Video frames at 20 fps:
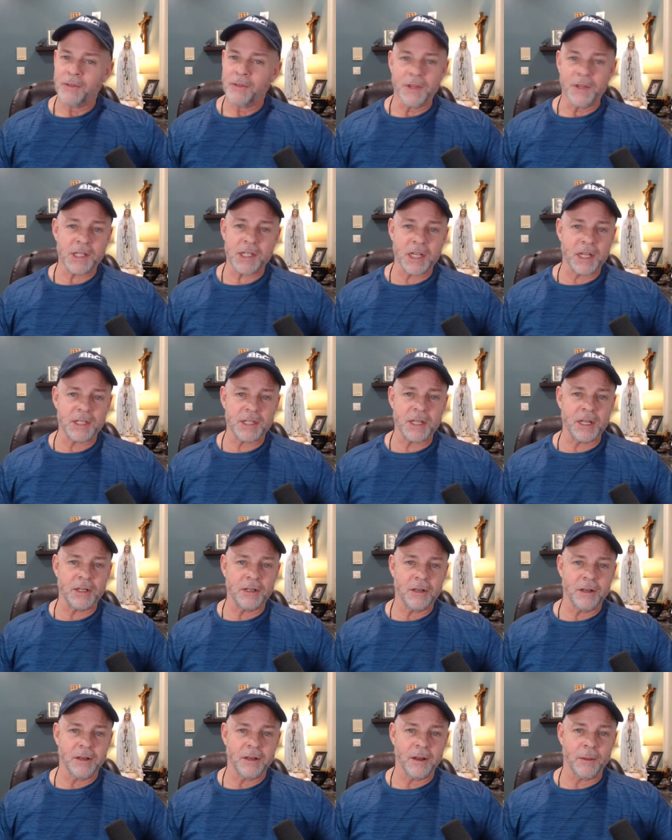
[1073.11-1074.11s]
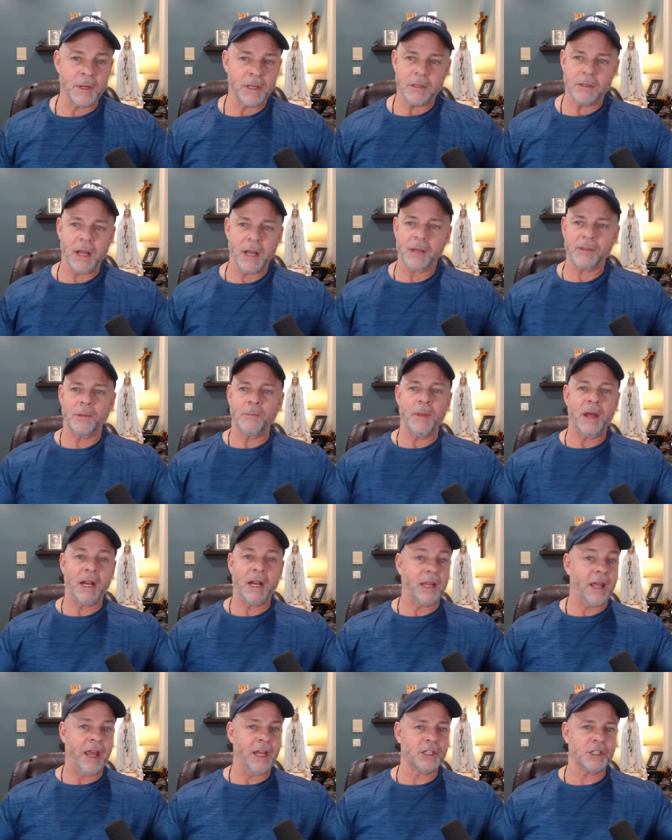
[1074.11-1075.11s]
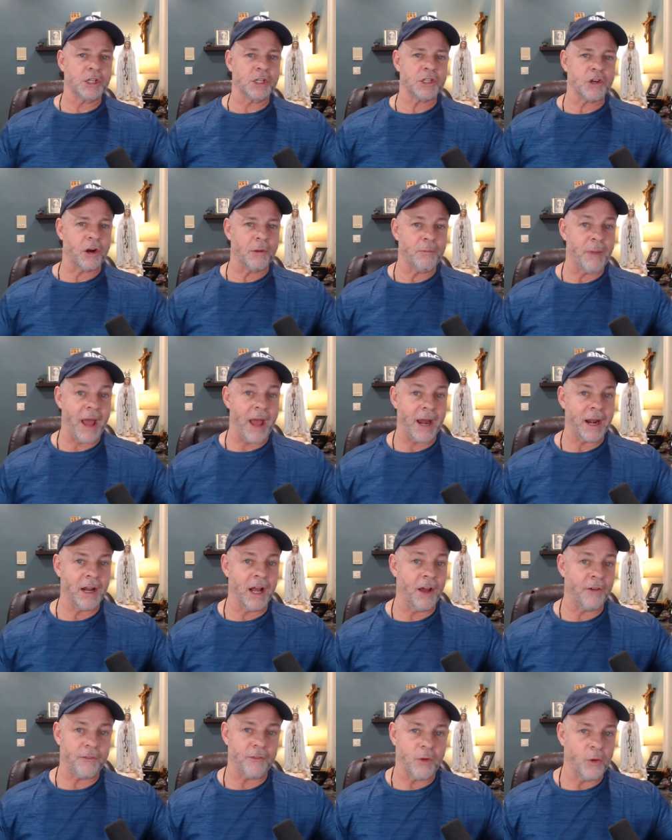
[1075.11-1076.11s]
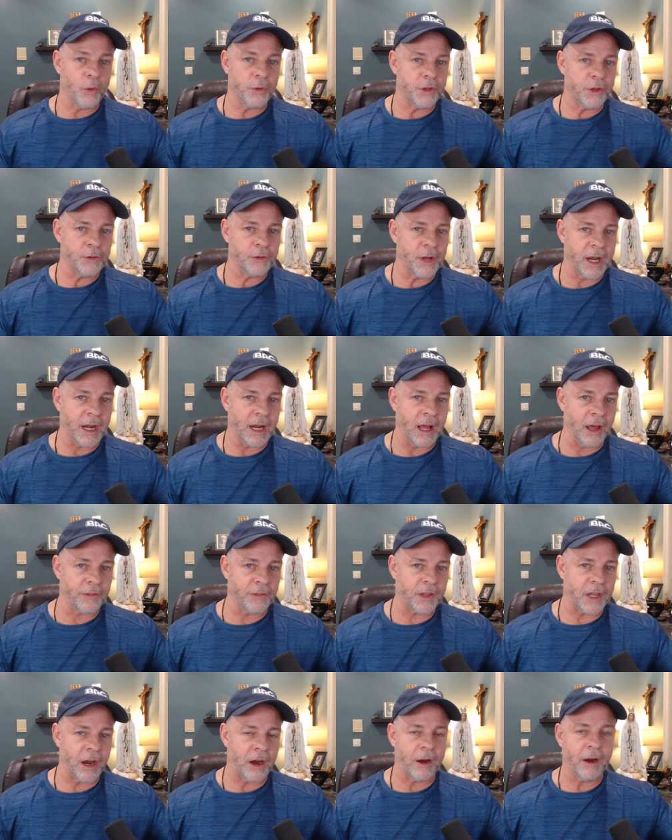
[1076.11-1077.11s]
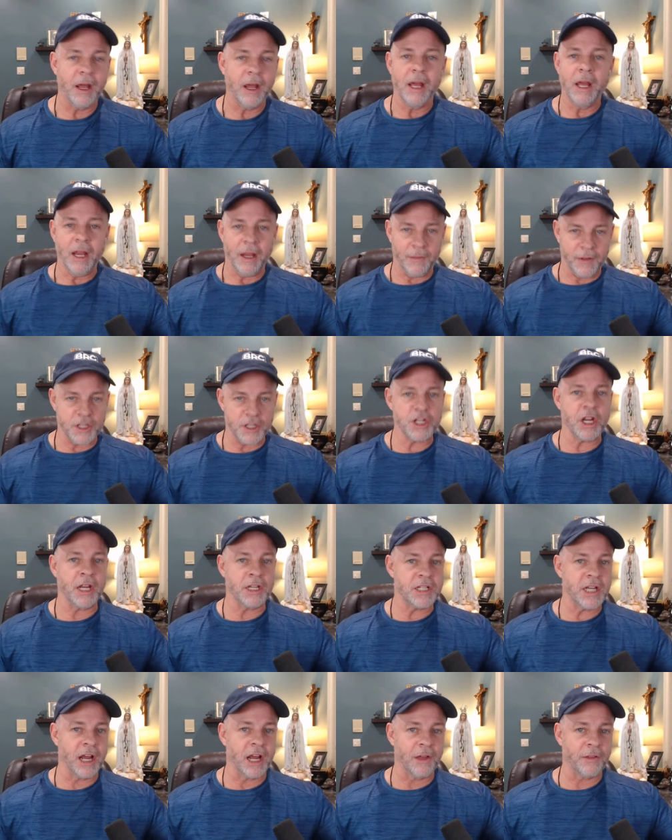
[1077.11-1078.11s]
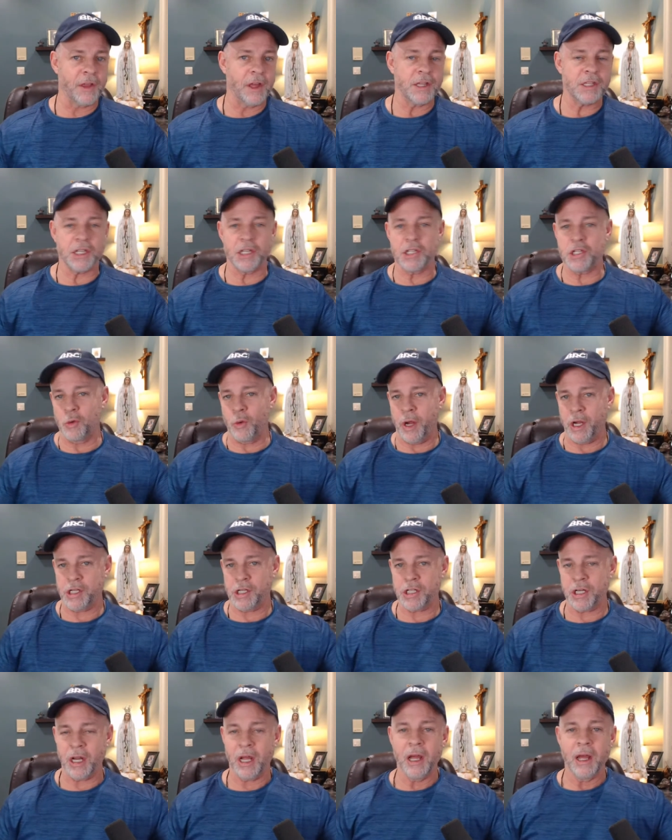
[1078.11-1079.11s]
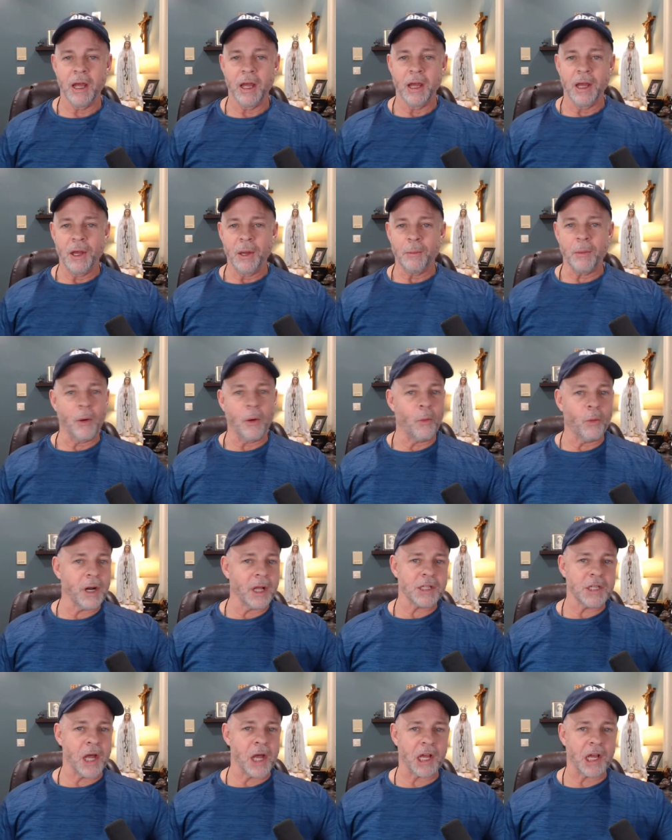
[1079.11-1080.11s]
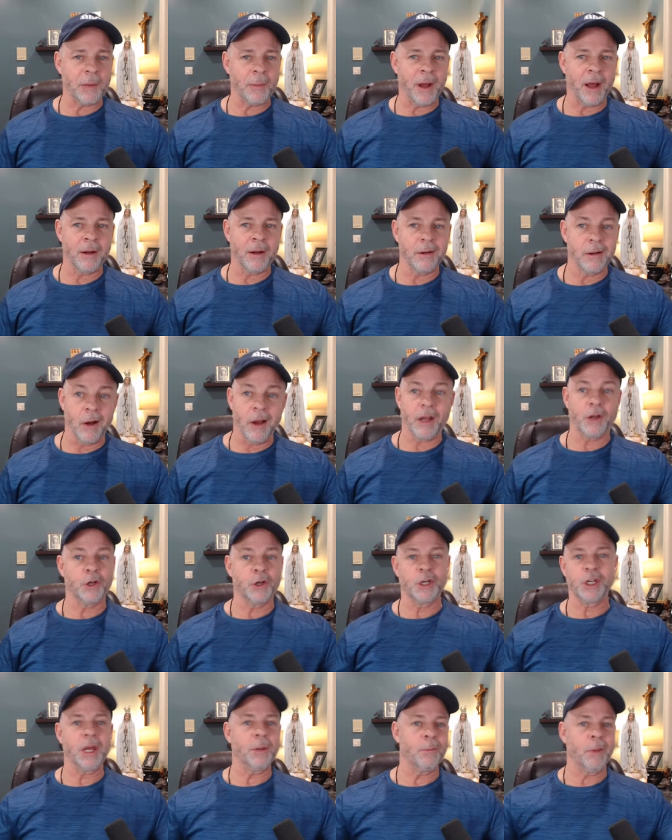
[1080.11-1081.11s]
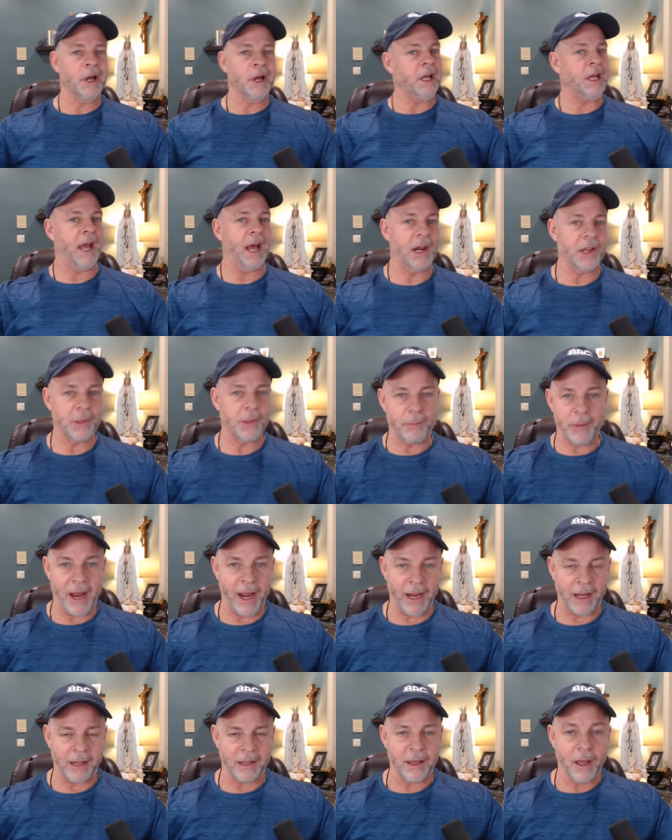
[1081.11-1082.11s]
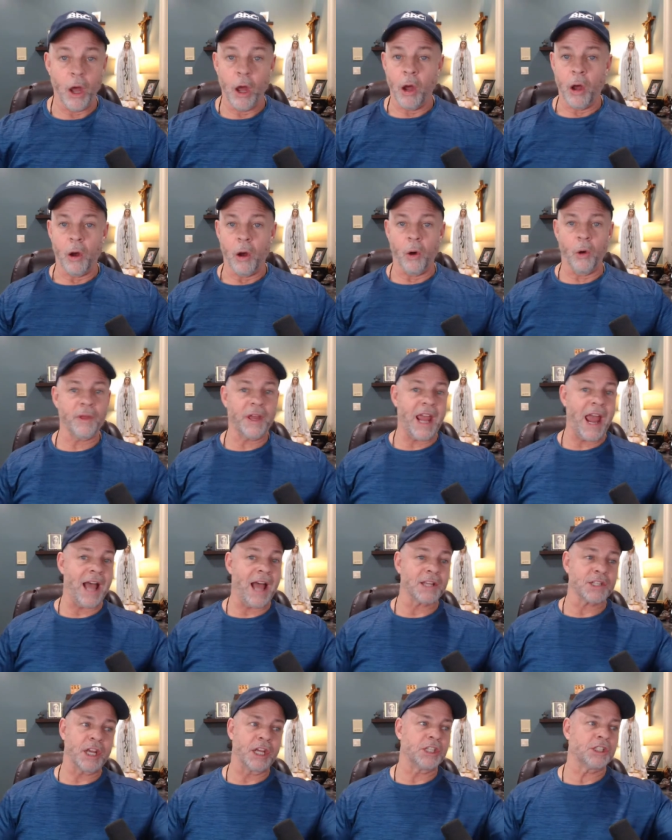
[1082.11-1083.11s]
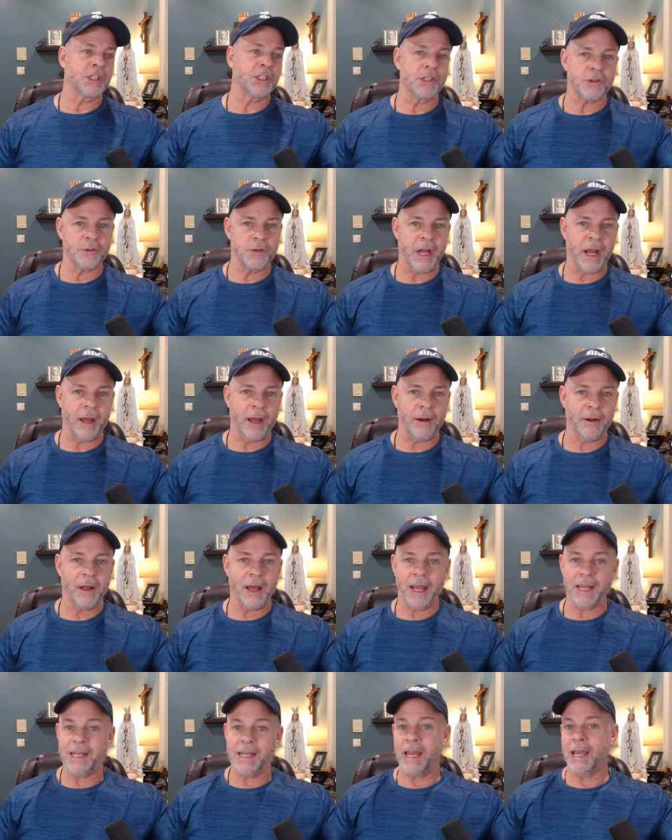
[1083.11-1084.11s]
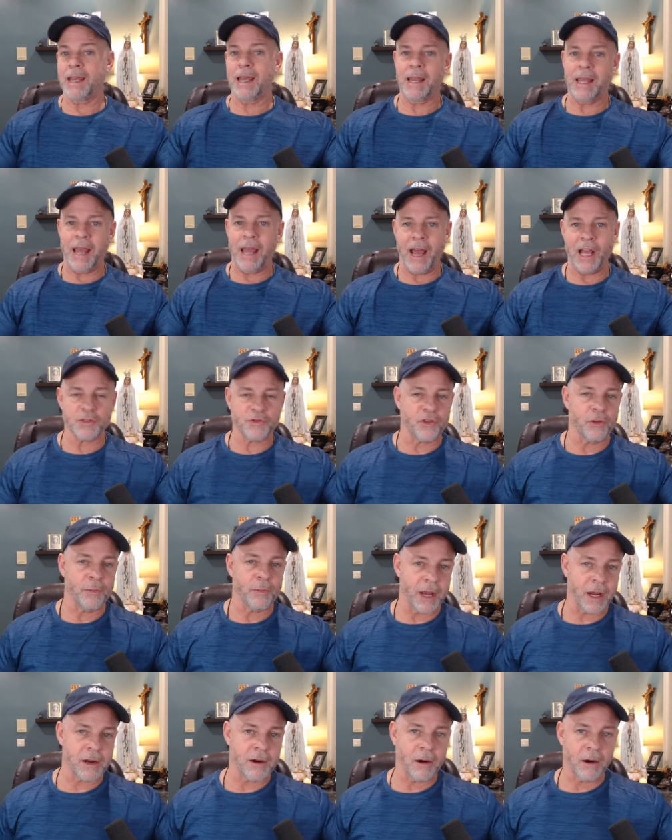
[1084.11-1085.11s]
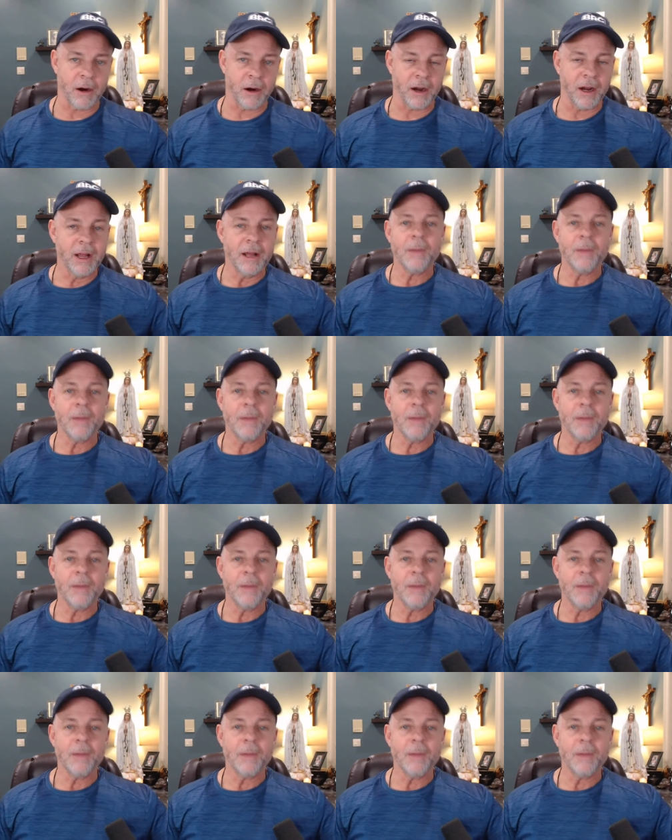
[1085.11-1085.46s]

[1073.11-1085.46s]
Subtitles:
This isn't, I mean, not that medications aren't bad enough with United Healthcare and the Change Health situation, but we're not talking about, oh, I couldn't get money out of the bank. Oh, the gas stations are down. I can't get gas from my car.